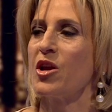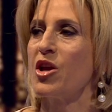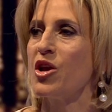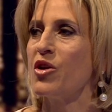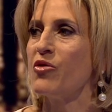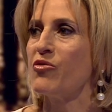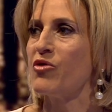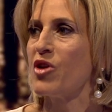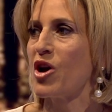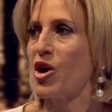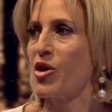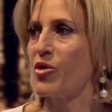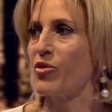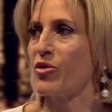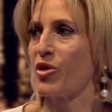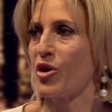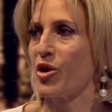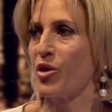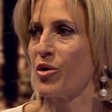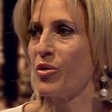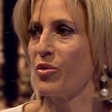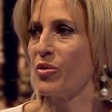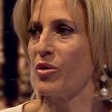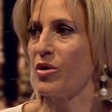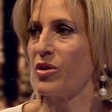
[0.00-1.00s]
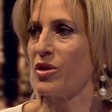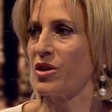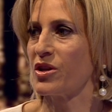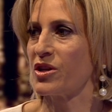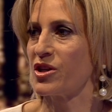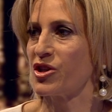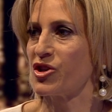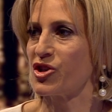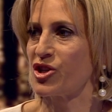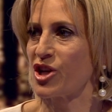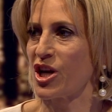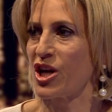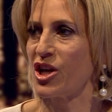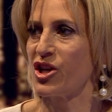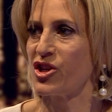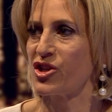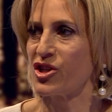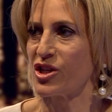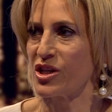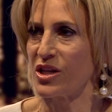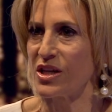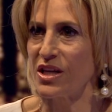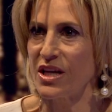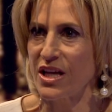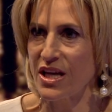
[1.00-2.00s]
You know, though, that a change
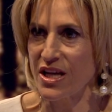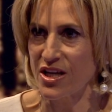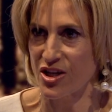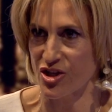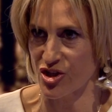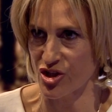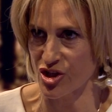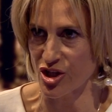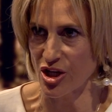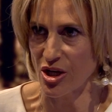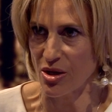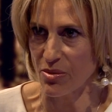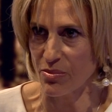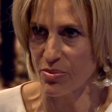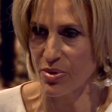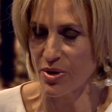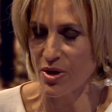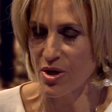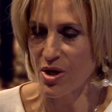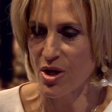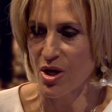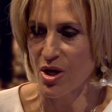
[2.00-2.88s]
in leadership